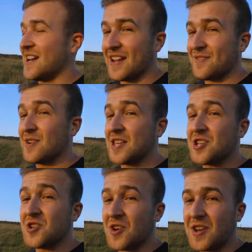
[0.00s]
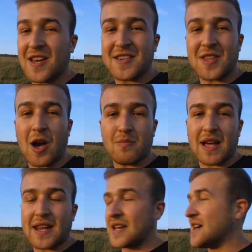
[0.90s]
and I really should start
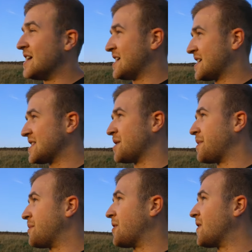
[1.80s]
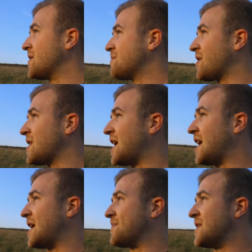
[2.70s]
planning a little bit more. But
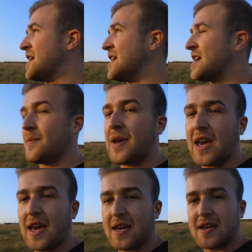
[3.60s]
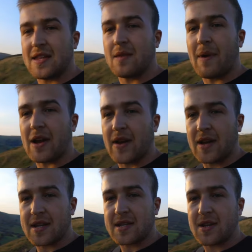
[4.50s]
um, I'm here and in the
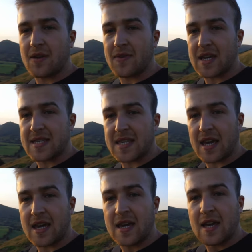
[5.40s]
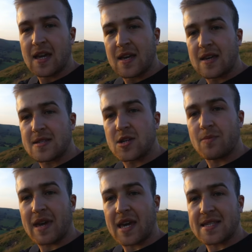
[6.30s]
background, I don't know if you can see, there's
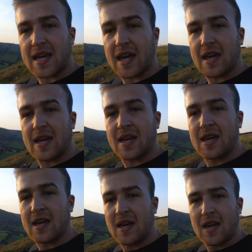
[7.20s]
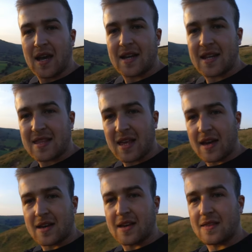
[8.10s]
two peaks here and I
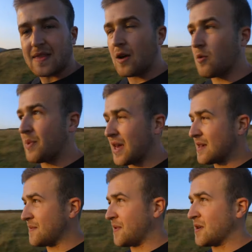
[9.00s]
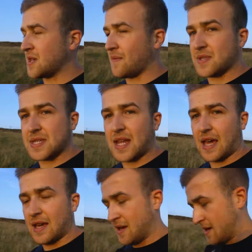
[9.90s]
think that will be the photo for
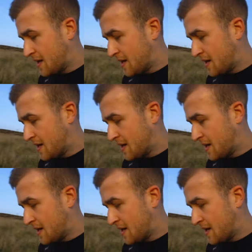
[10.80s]
today.